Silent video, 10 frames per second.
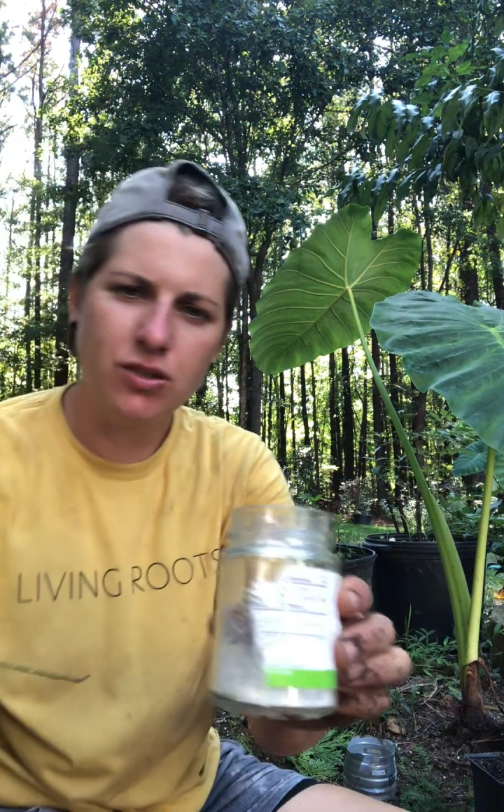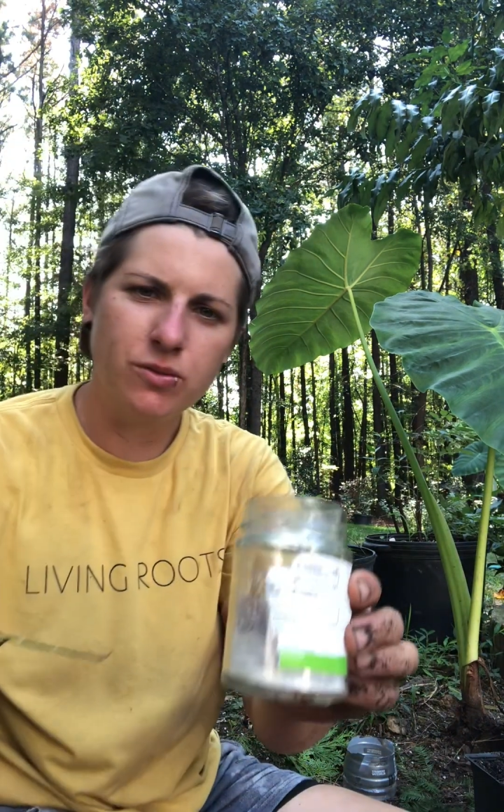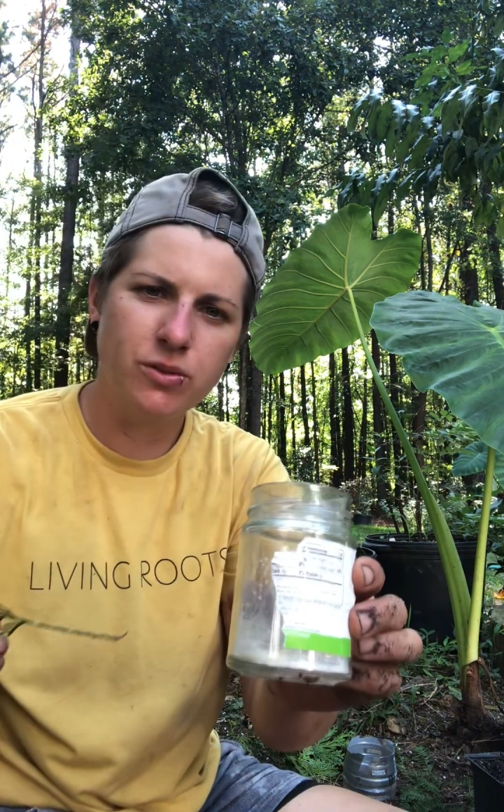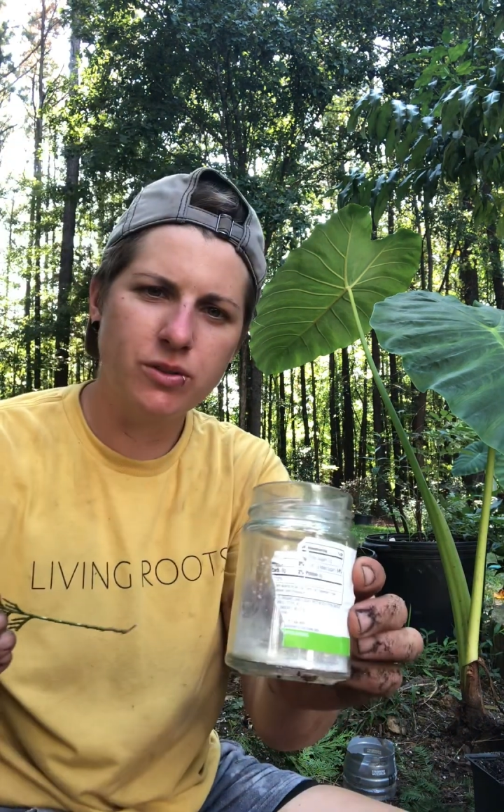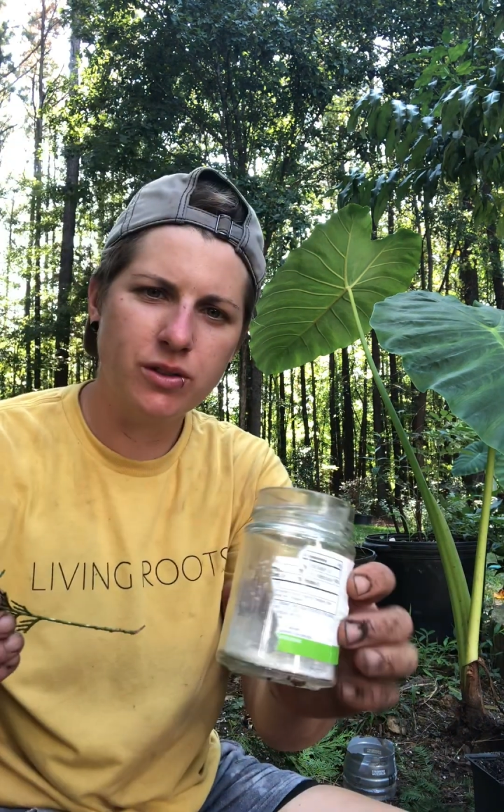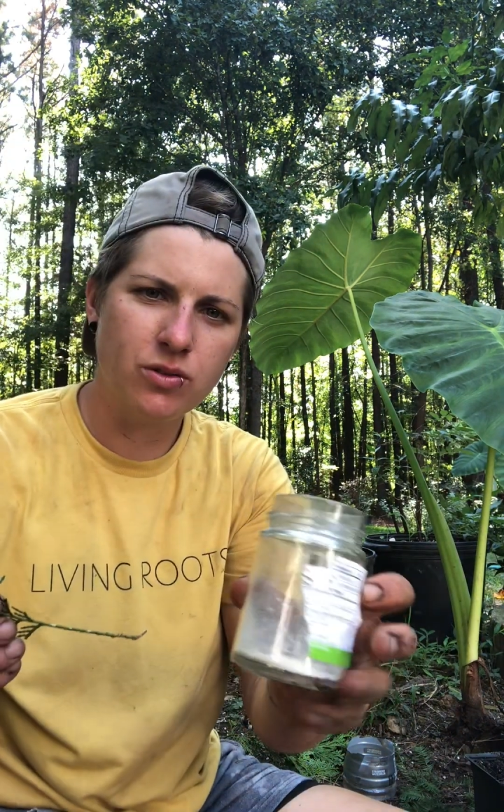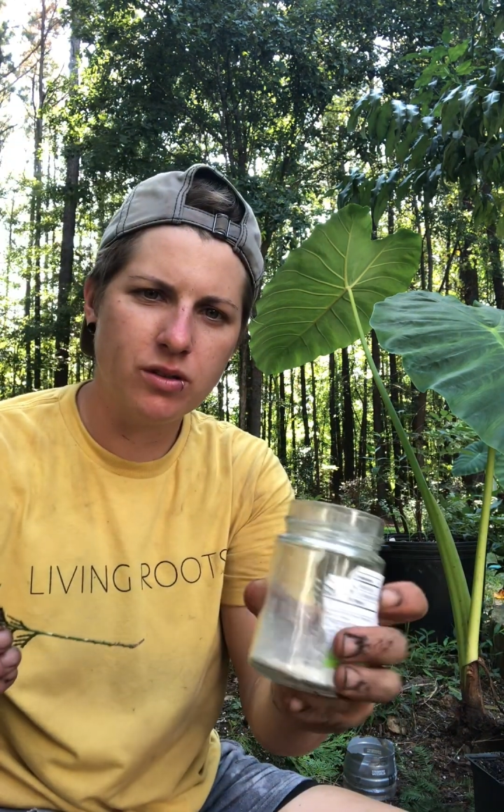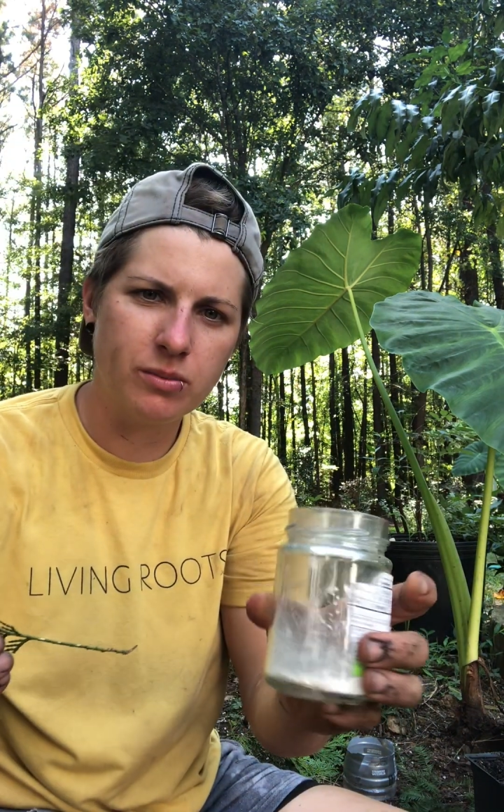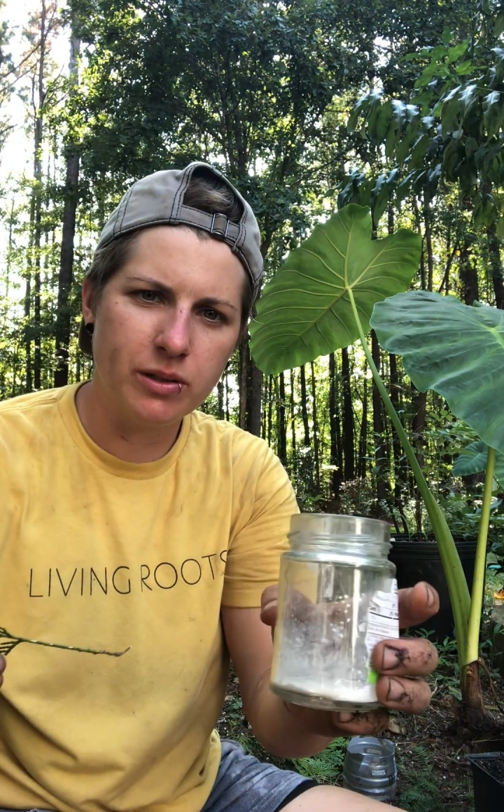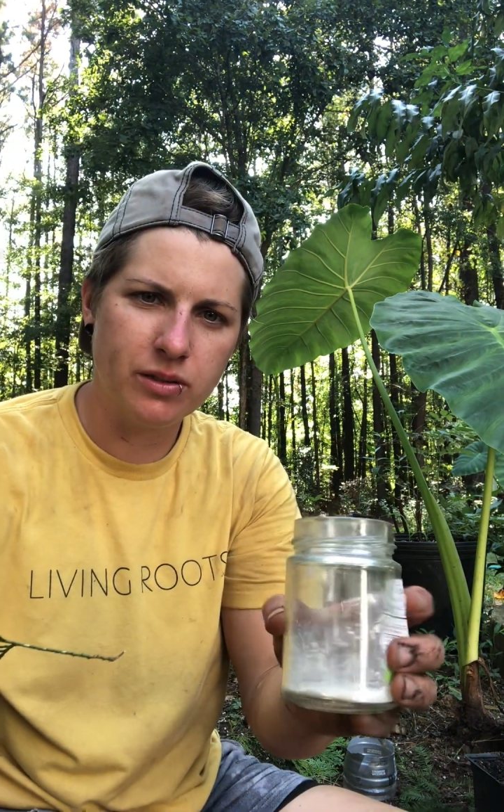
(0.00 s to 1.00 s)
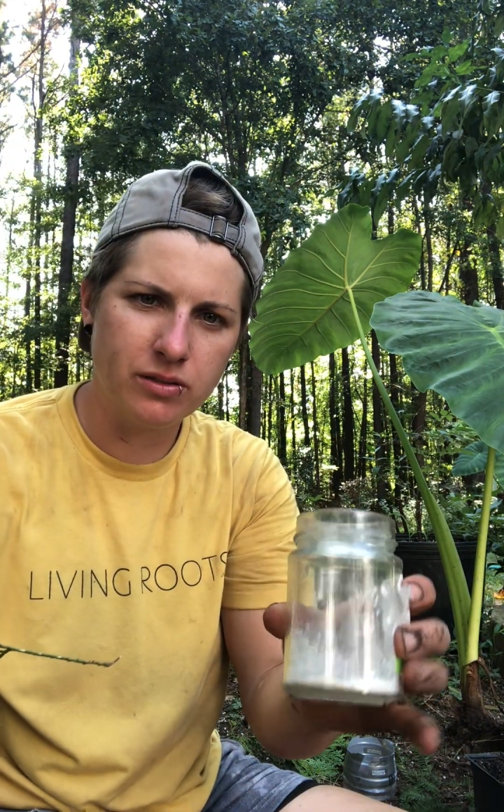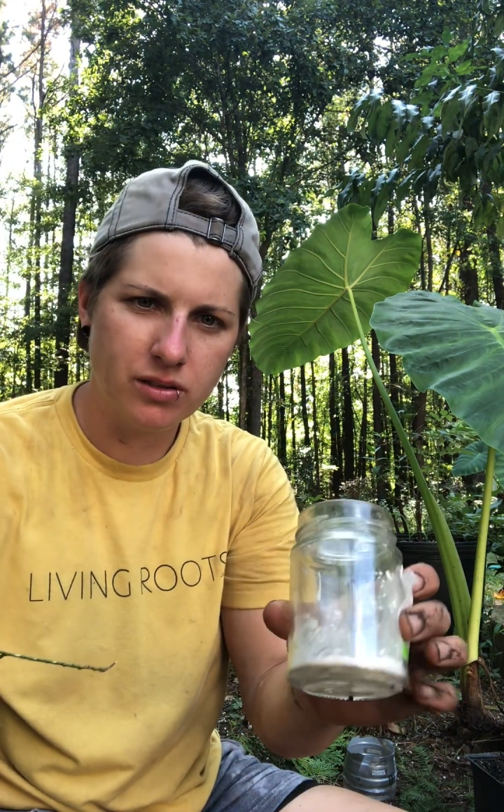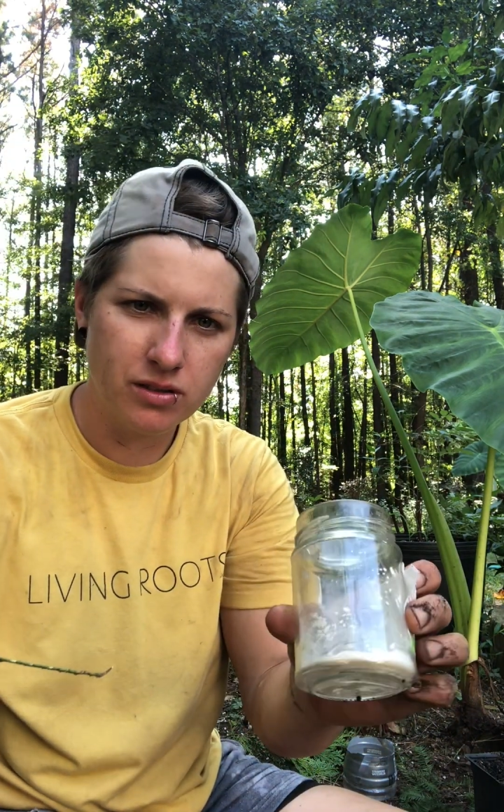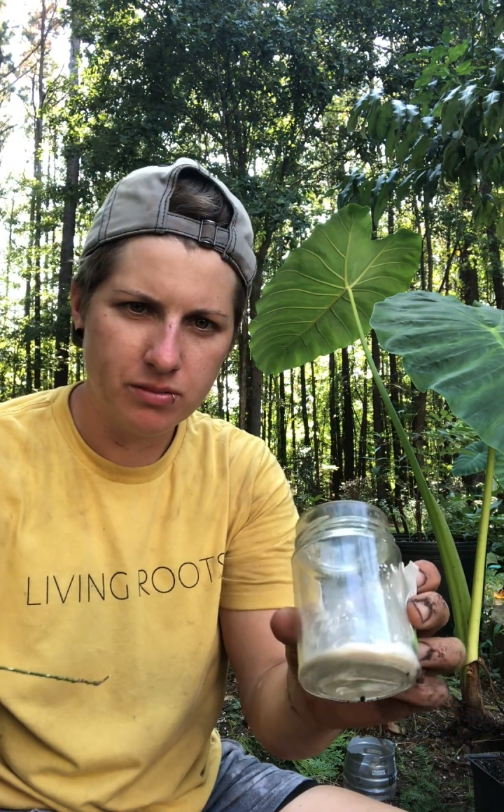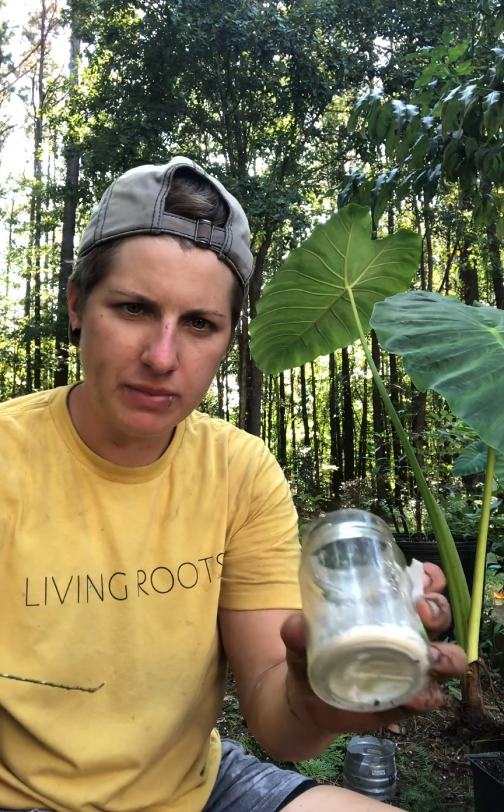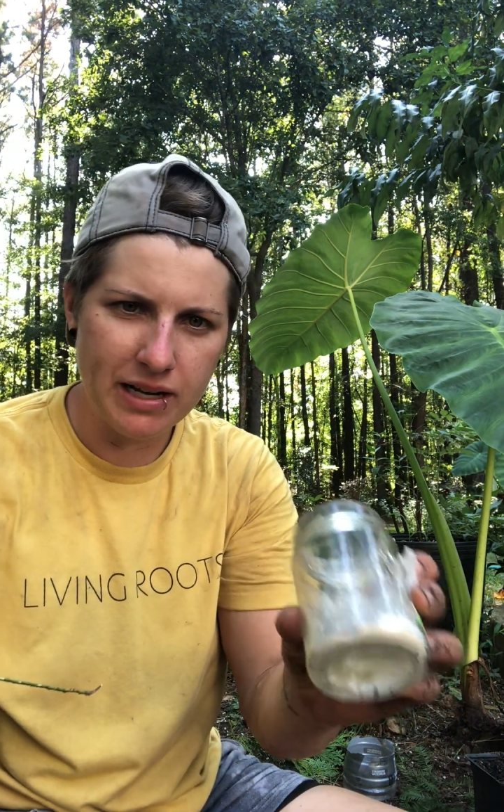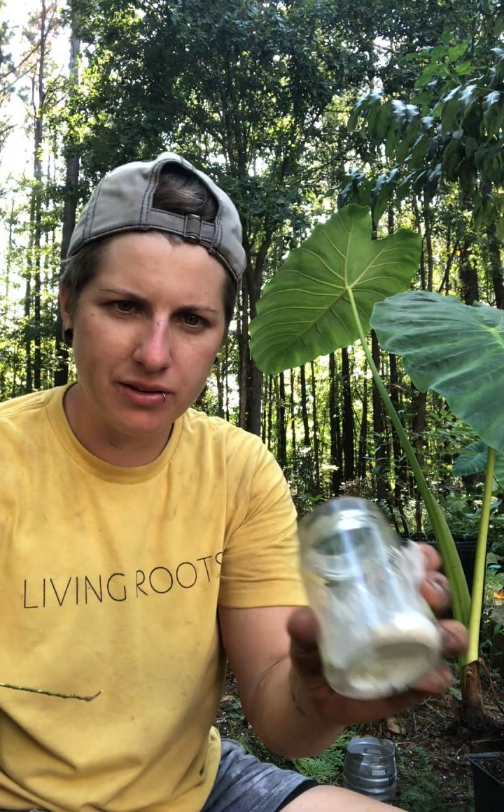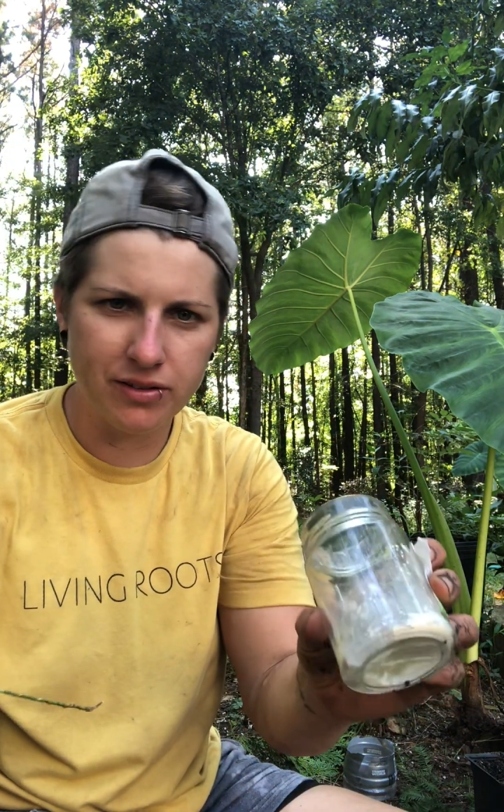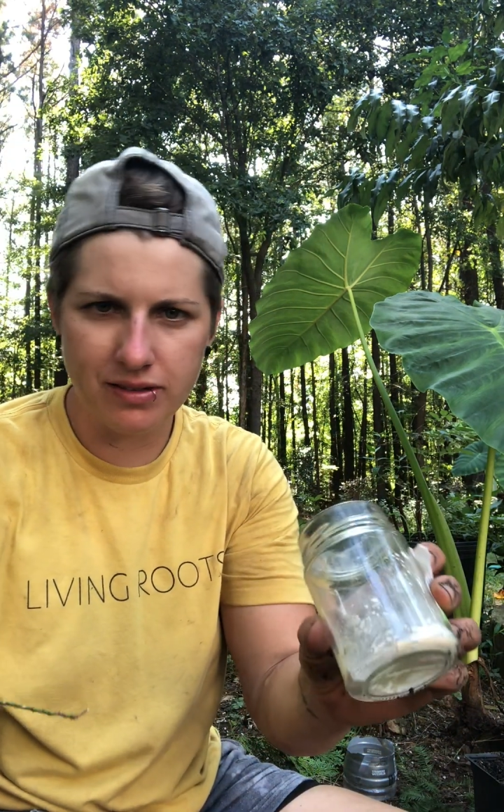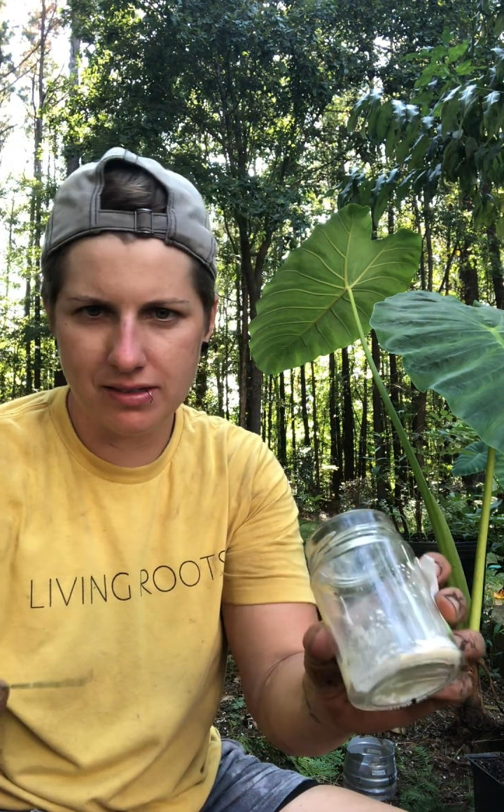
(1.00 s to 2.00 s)
your rooting hormone
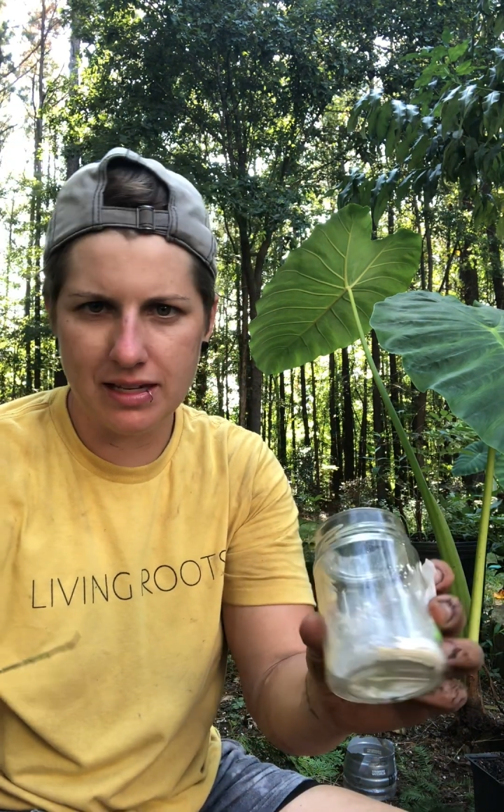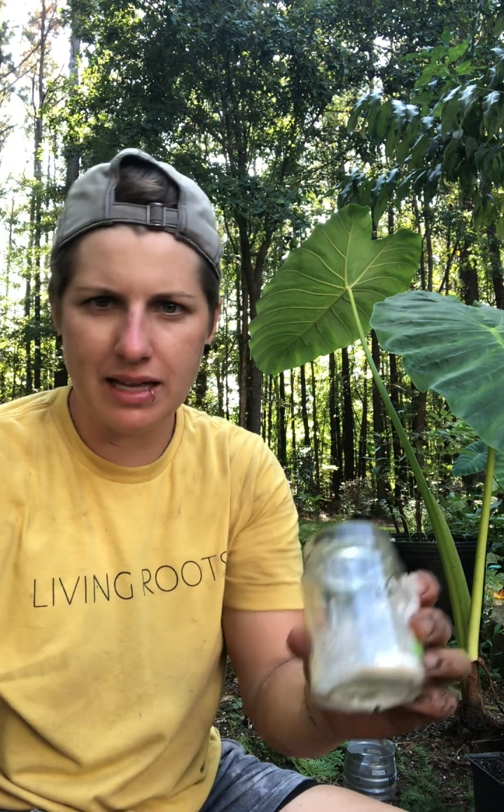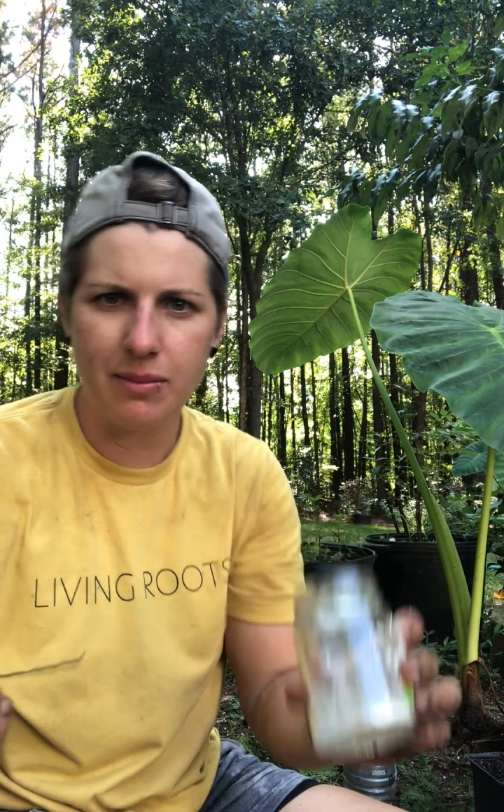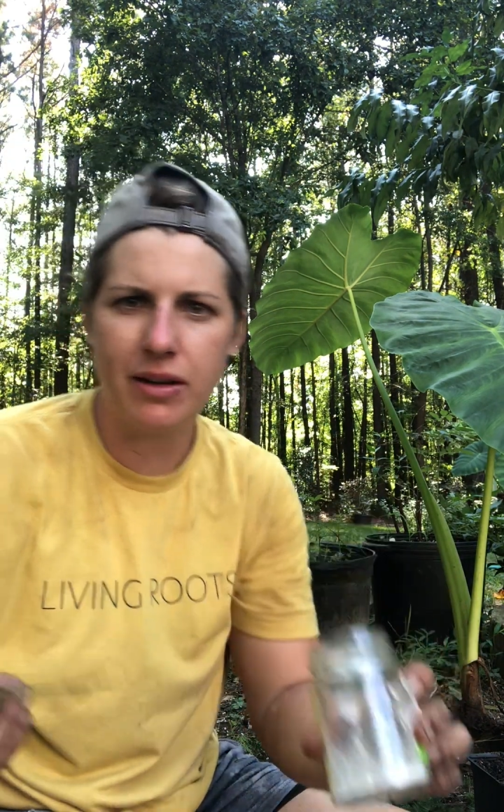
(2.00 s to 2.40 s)
powder this time.